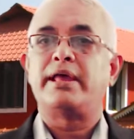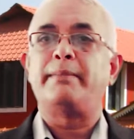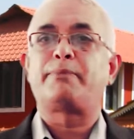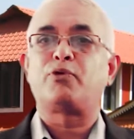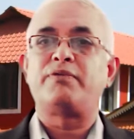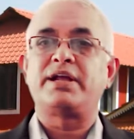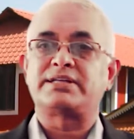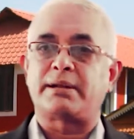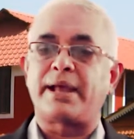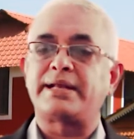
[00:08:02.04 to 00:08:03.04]
improving
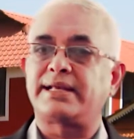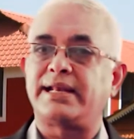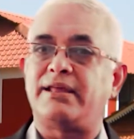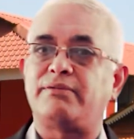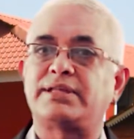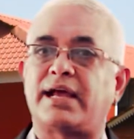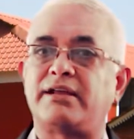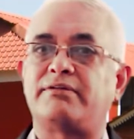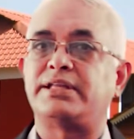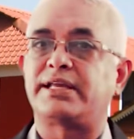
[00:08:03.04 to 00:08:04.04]
dramatically with
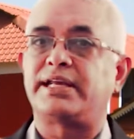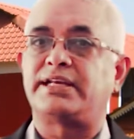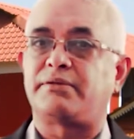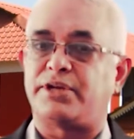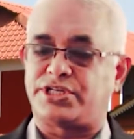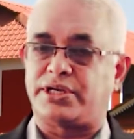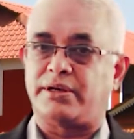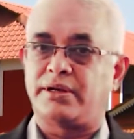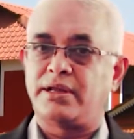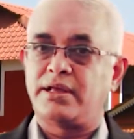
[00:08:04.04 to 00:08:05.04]
Ayurvedic
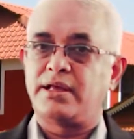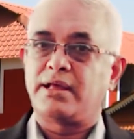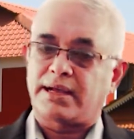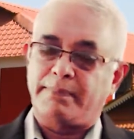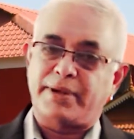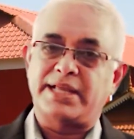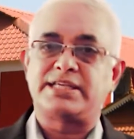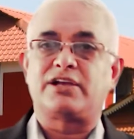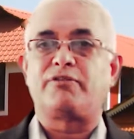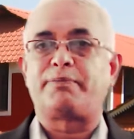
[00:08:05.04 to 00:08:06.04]
intervention,
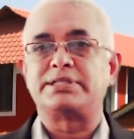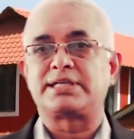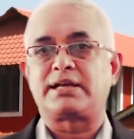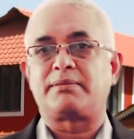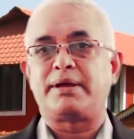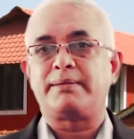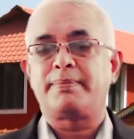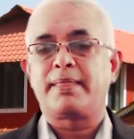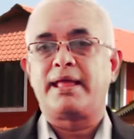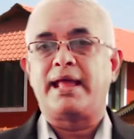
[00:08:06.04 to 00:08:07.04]
comprising of
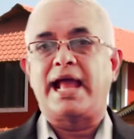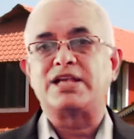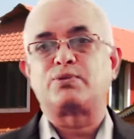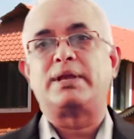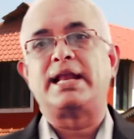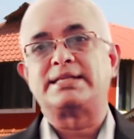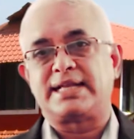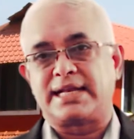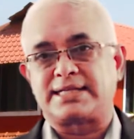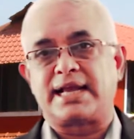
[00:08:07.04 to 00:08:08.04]
Panchakarma as well as
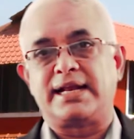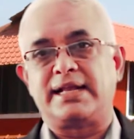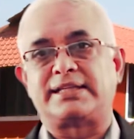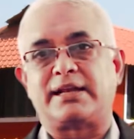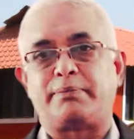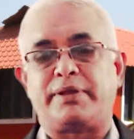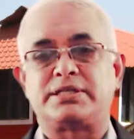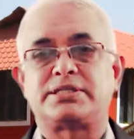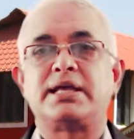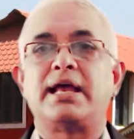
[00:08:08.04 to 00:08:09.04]
the Rasayana
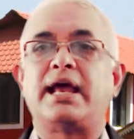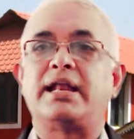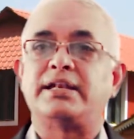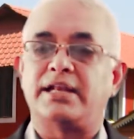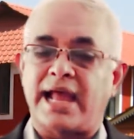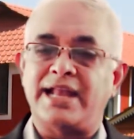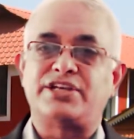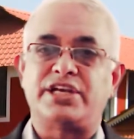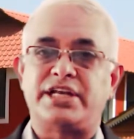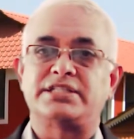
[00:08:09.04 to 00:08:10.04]
therapies and
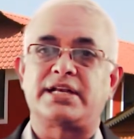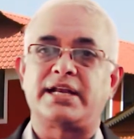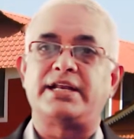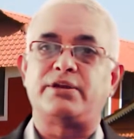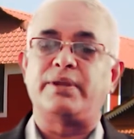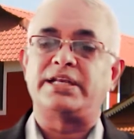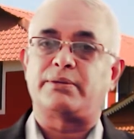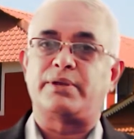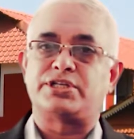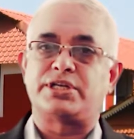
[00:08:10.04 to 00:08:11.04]
anti-degenerative
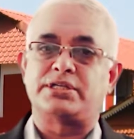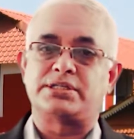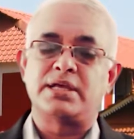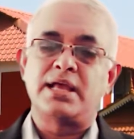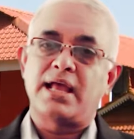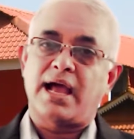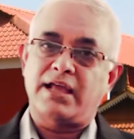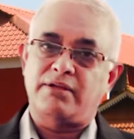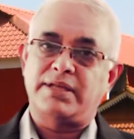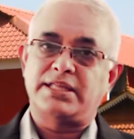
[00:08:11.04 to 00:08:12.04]
interventions.
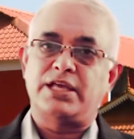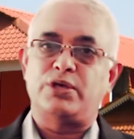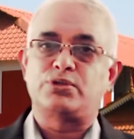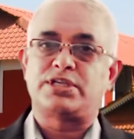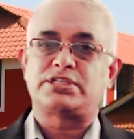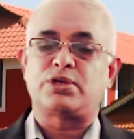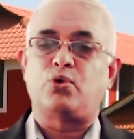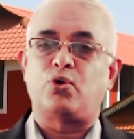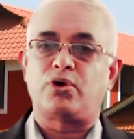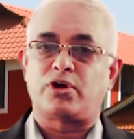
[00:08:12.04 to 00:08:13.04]
Ayurveda uses a
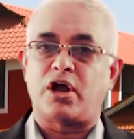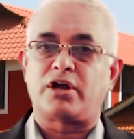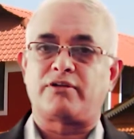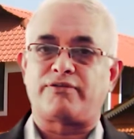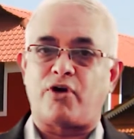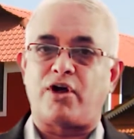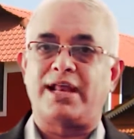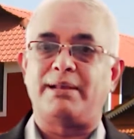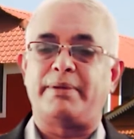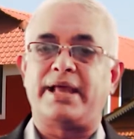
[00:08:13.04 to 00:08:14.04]
whole lot of
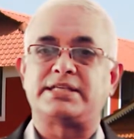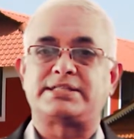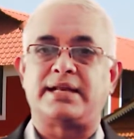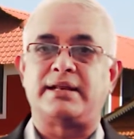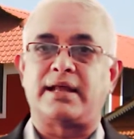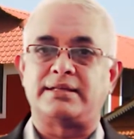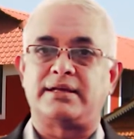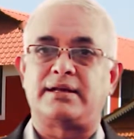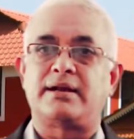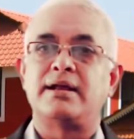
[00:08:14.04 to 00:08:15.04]
oil-based and
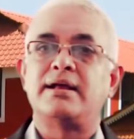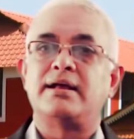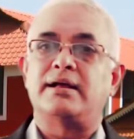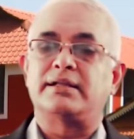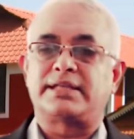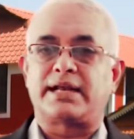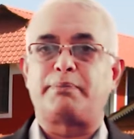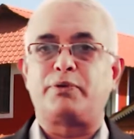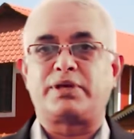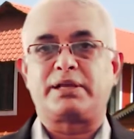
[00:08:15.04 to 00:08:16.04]
other
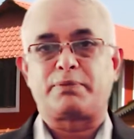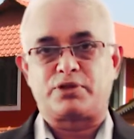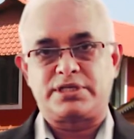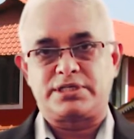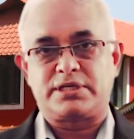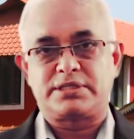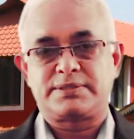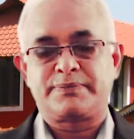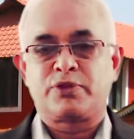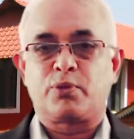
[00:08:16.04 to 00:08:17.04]
therapeutic
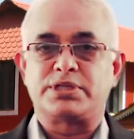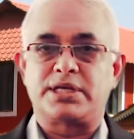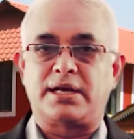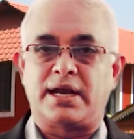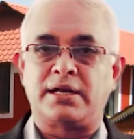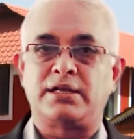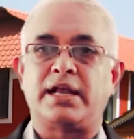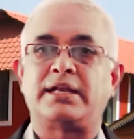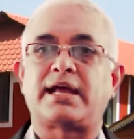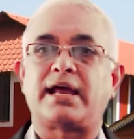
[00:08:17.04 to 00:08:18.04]
procedures which are done
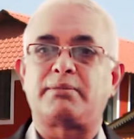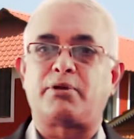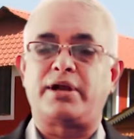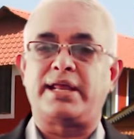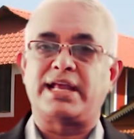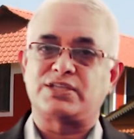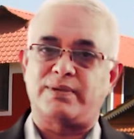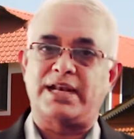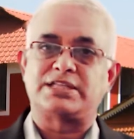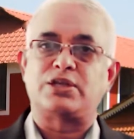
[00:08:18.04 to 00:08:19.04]
entire body as
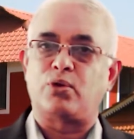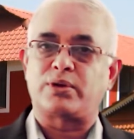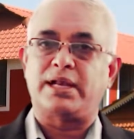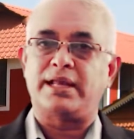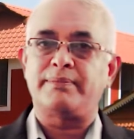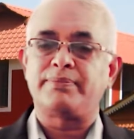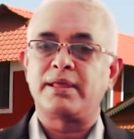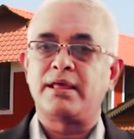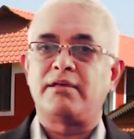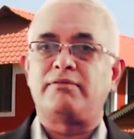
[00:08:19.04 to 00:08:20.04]
well as locally.
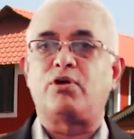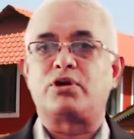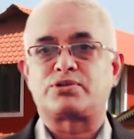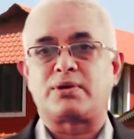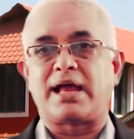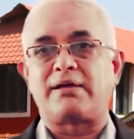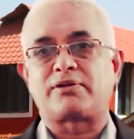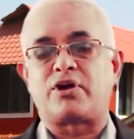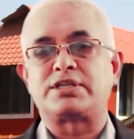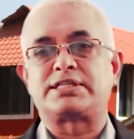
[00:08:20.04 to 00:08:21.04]
We also
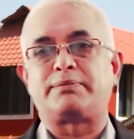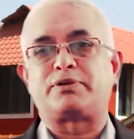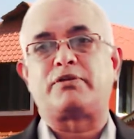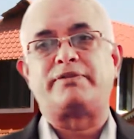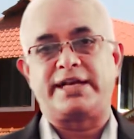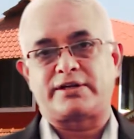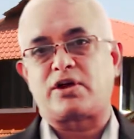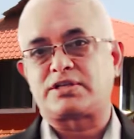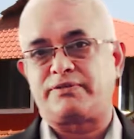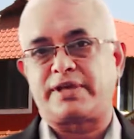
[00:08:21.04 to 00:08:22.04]
have concept of
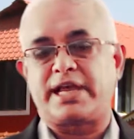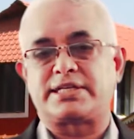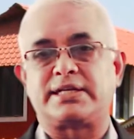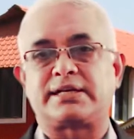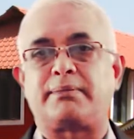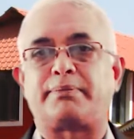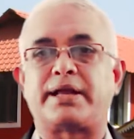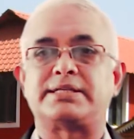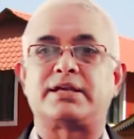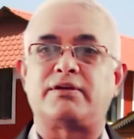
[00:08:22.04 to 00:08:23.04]
detoxification
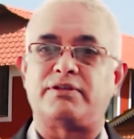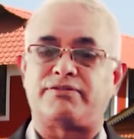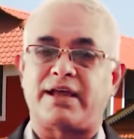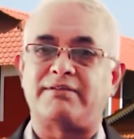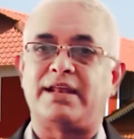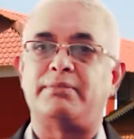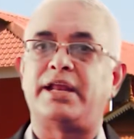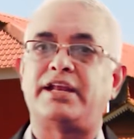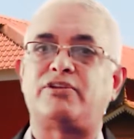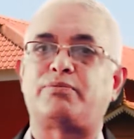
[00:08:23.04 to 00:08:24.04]
comprising of the 5
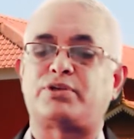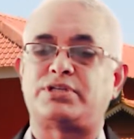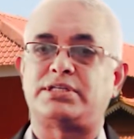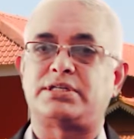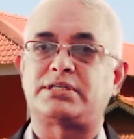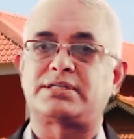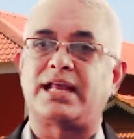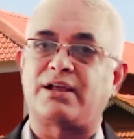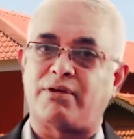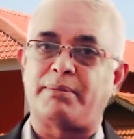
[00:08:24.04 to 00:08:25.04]
eliminative procedures
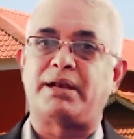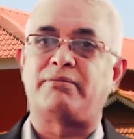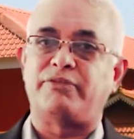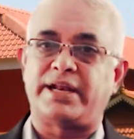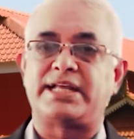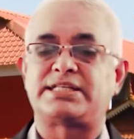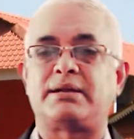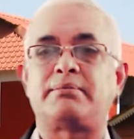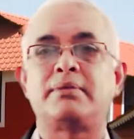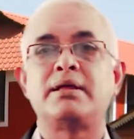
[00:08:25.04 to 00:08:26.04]
like Vamanam,
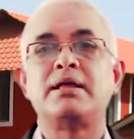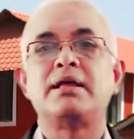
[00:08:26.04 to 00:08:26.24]
Virechanam,